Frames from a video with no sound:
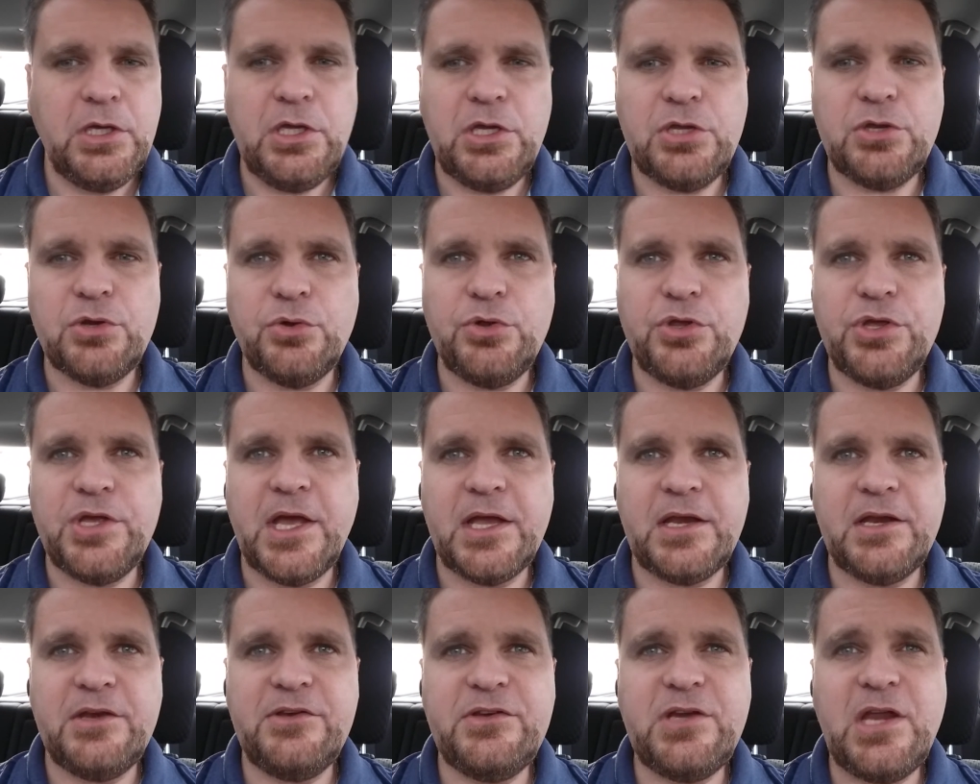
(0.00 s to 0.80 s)
You
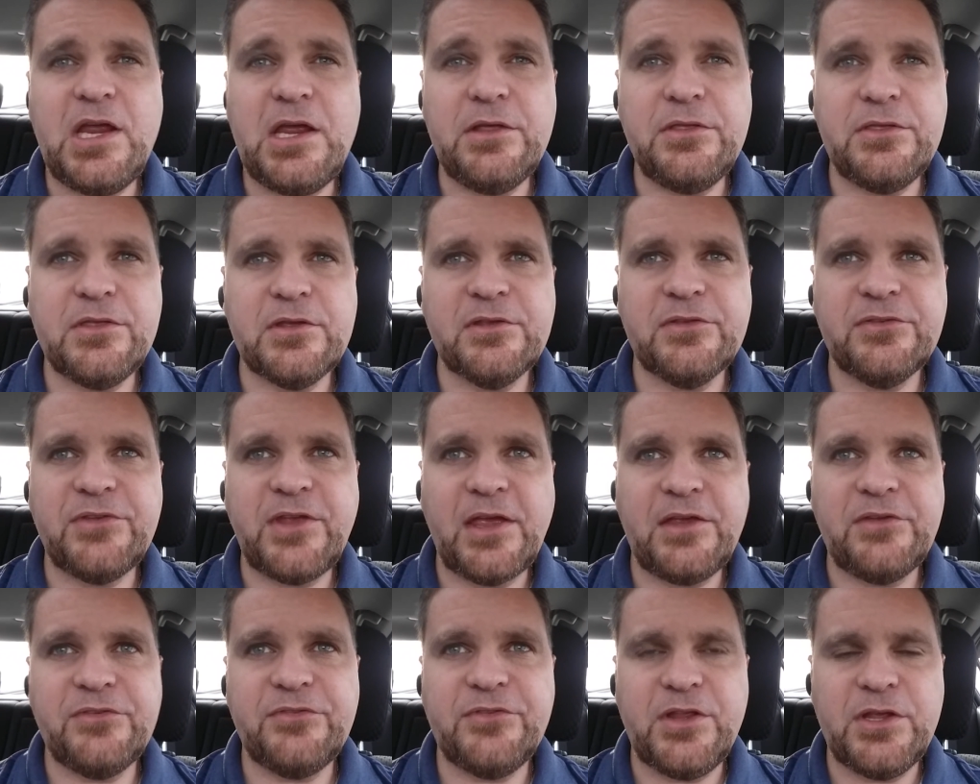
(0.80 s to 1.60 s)
got to take things
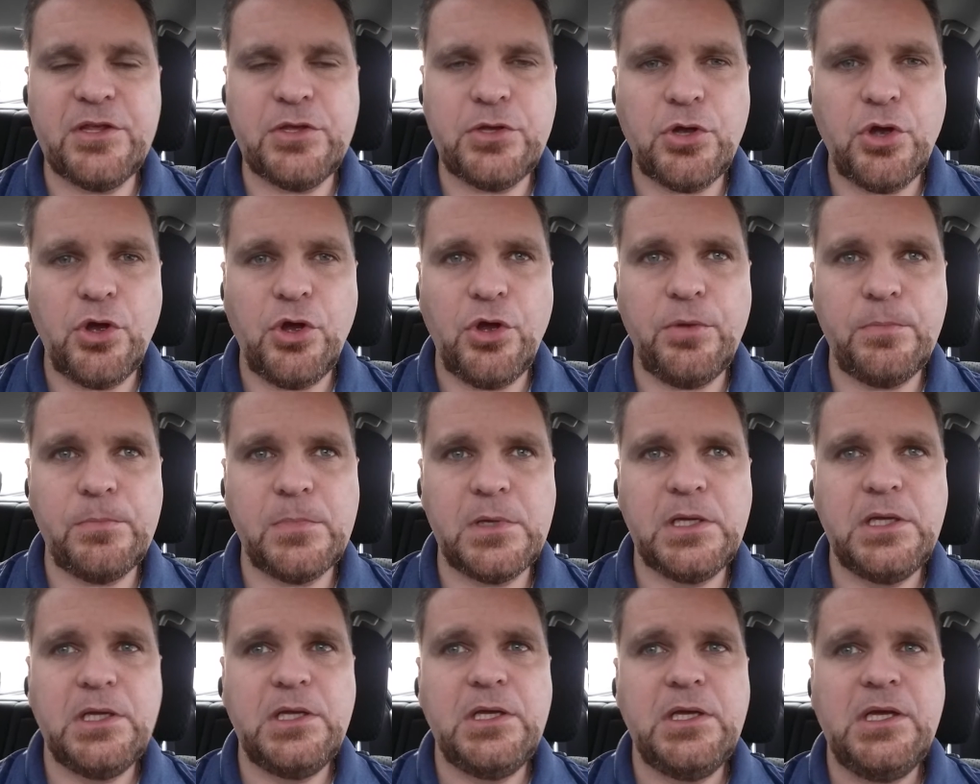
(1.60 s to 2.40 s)
as they
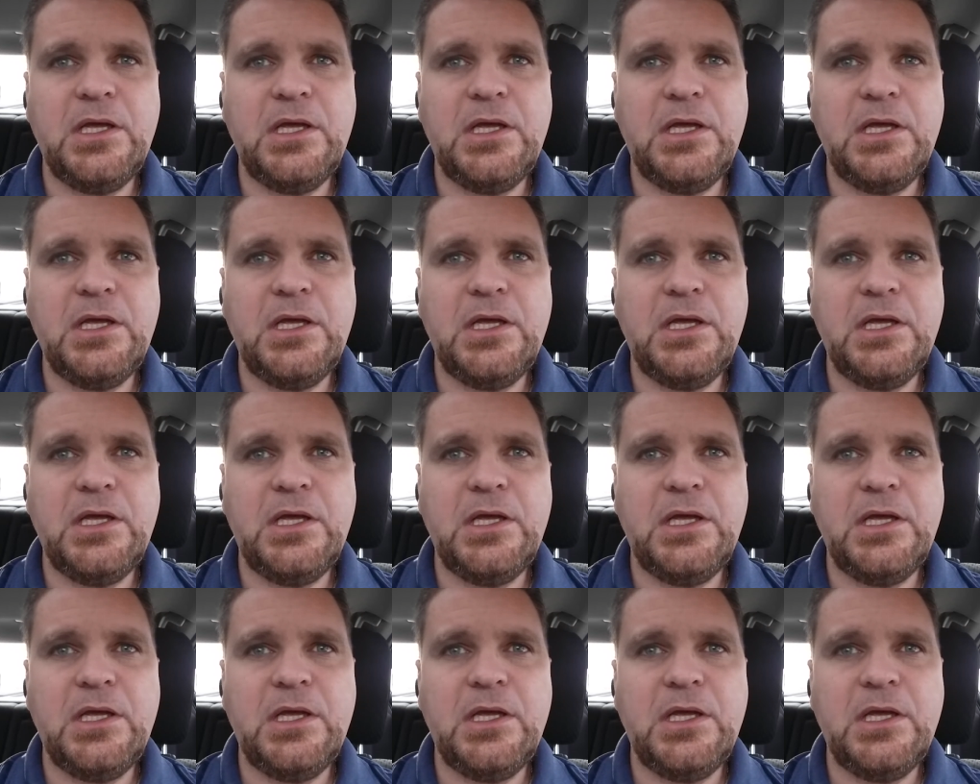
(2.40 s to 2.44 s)
come,